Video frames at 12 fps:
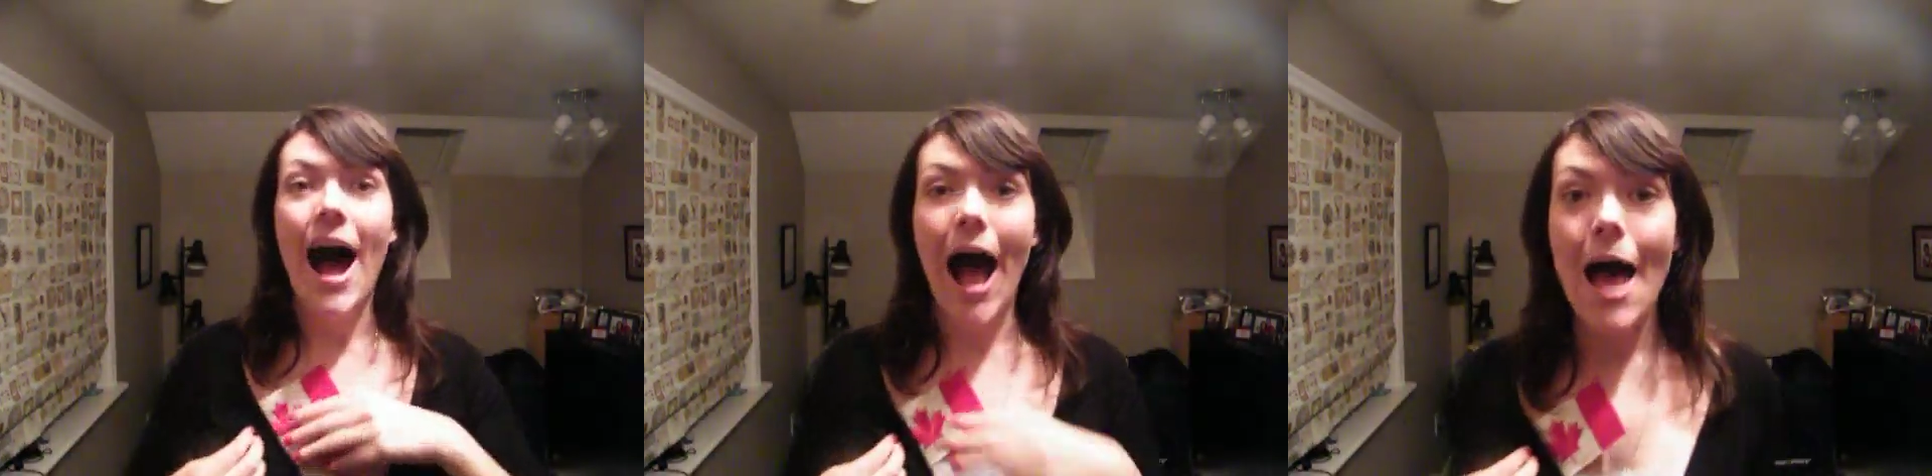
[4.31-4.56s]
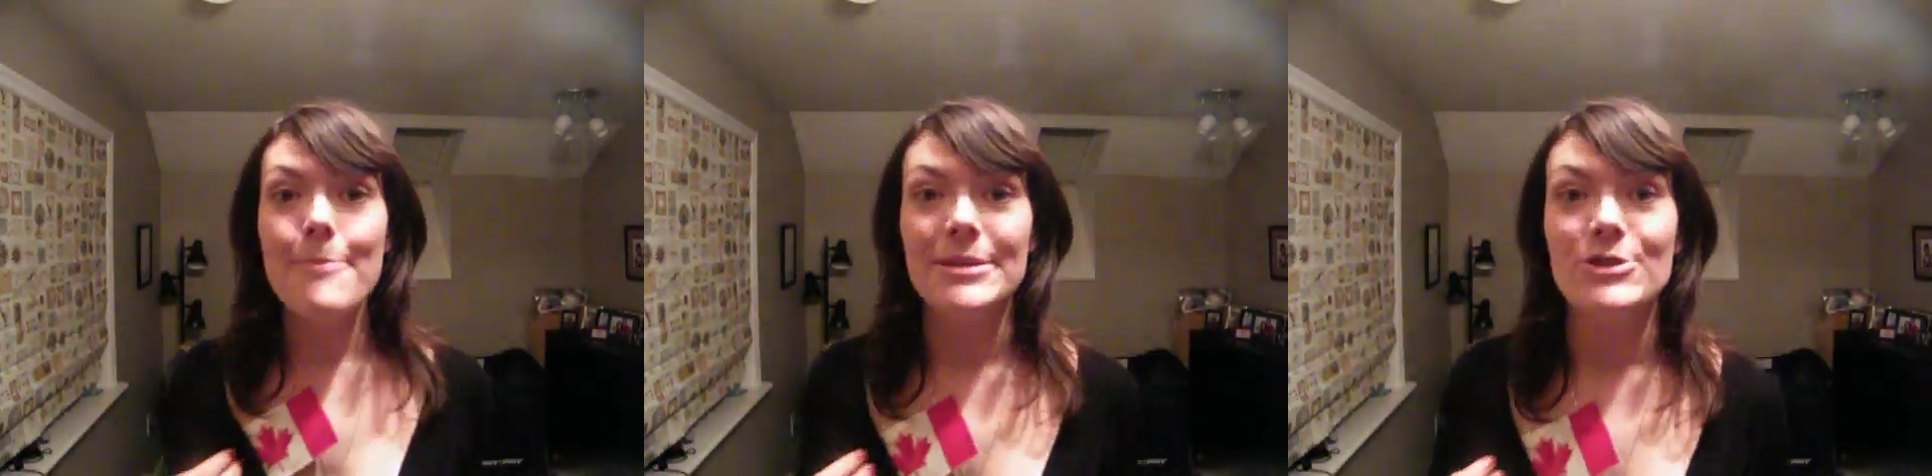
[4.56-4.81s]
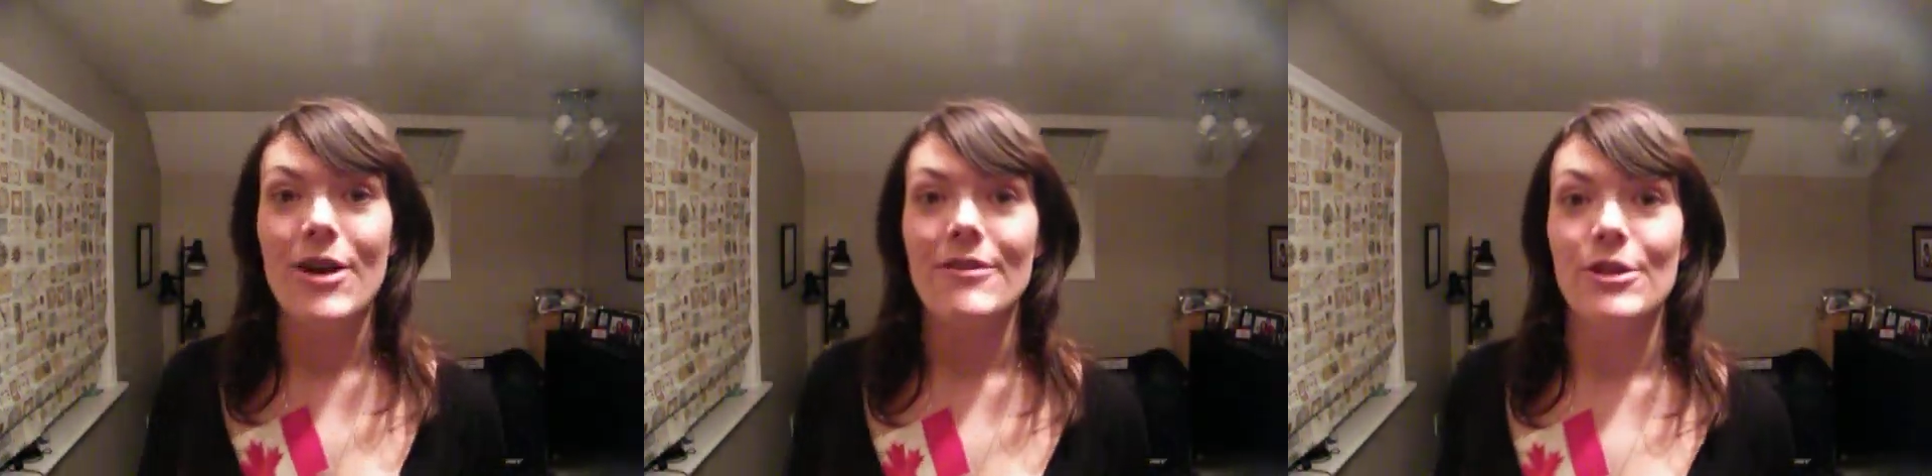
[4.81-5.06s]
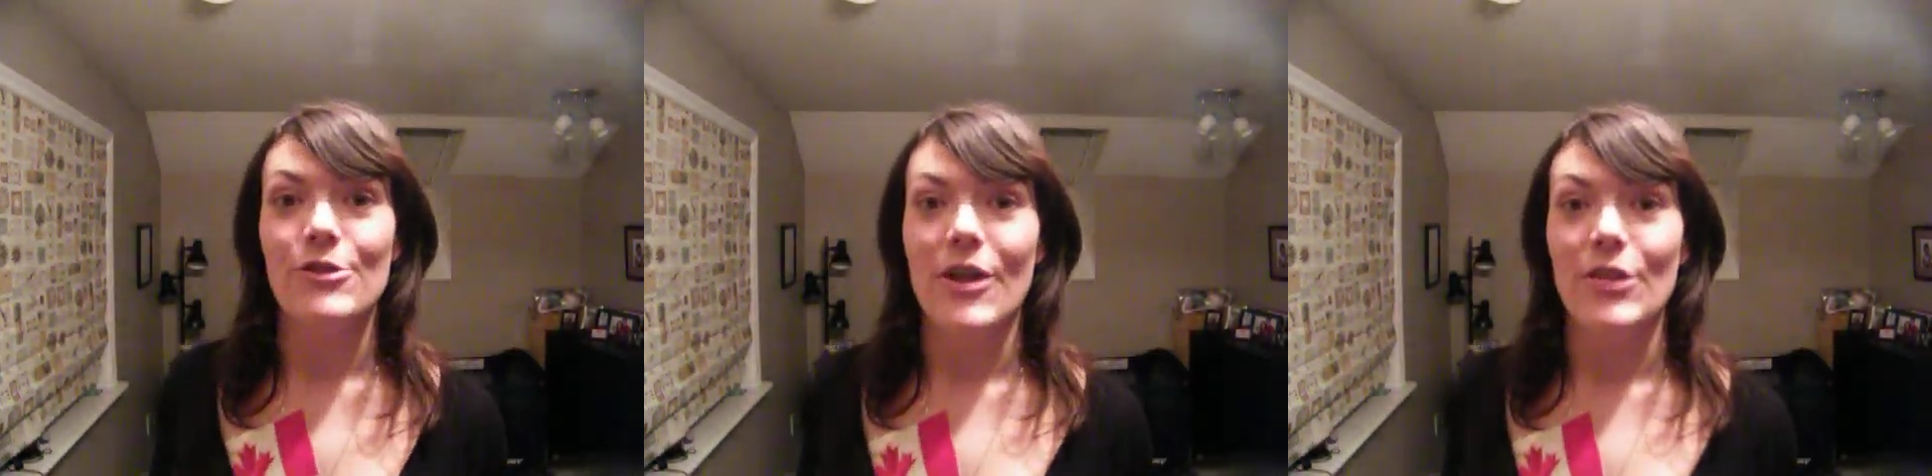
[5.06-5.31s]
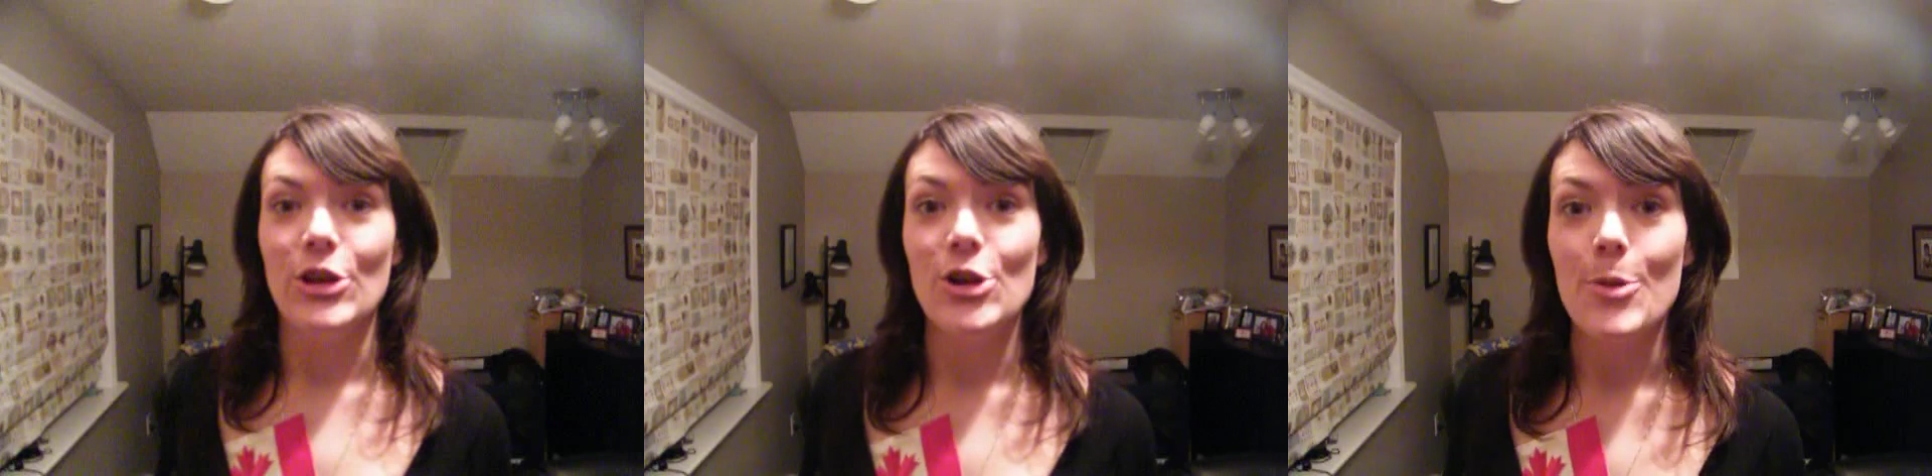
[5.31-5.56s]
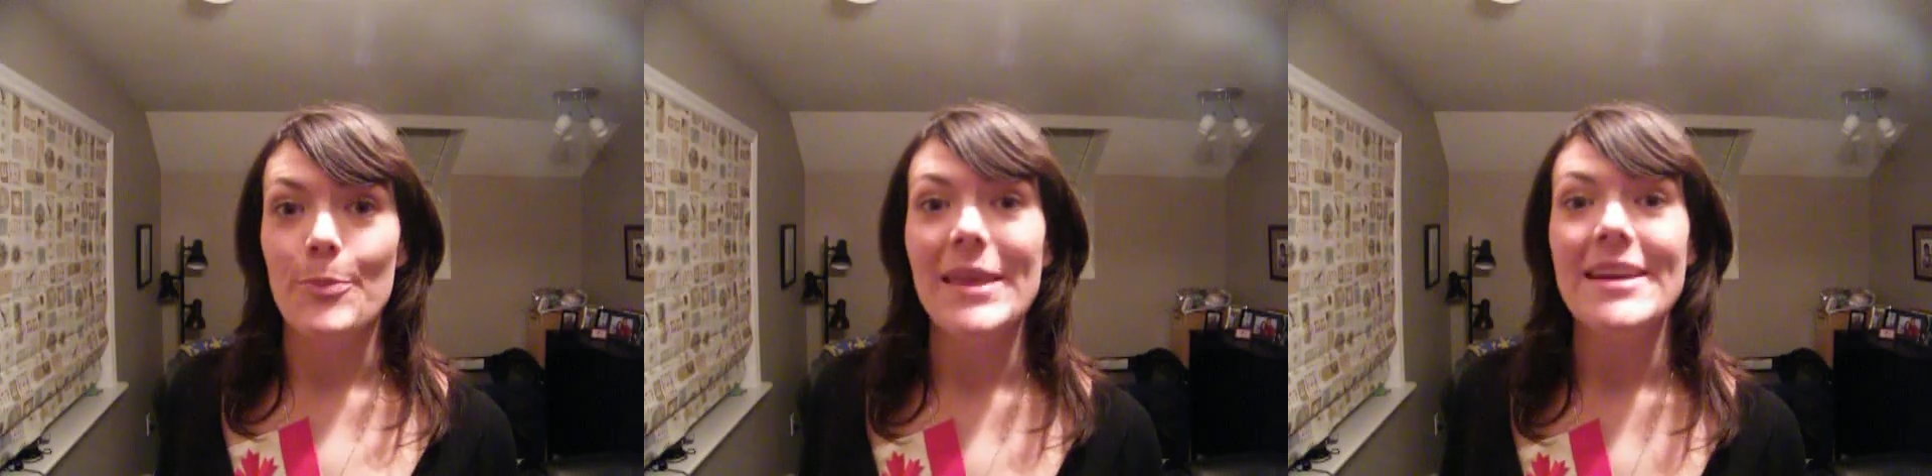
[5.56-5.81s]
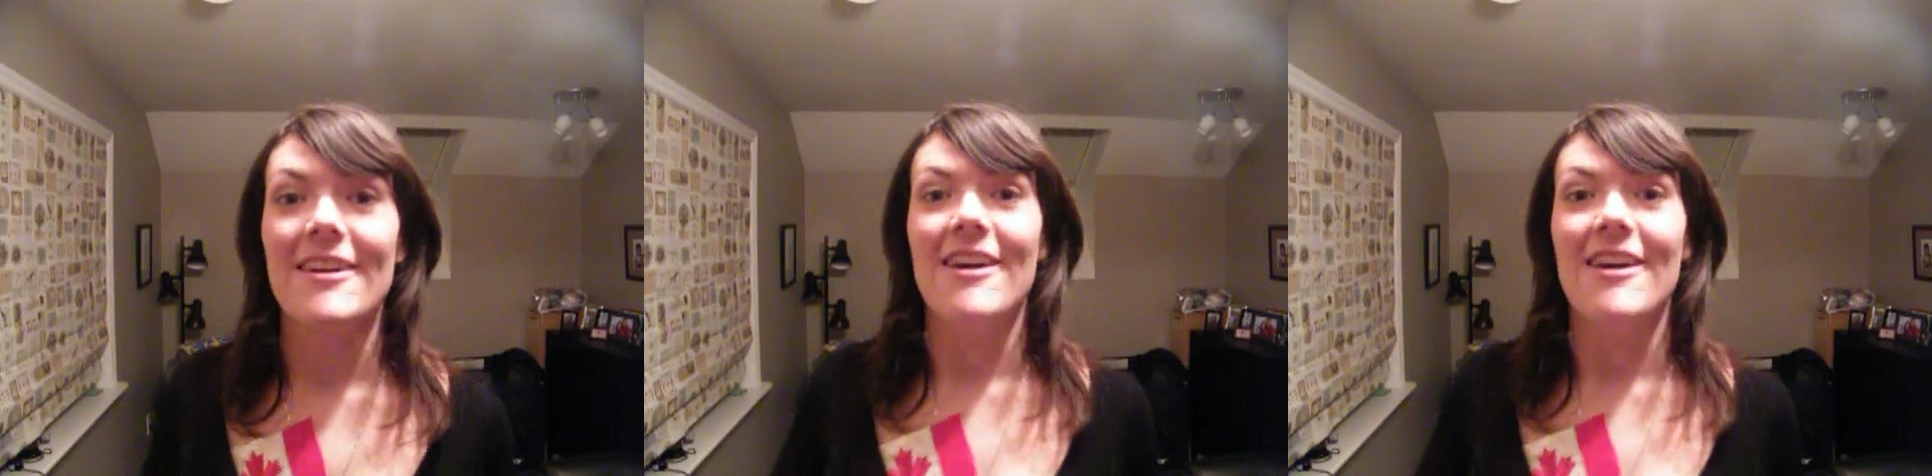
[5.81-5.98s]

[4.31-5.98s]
I've been traveling around the European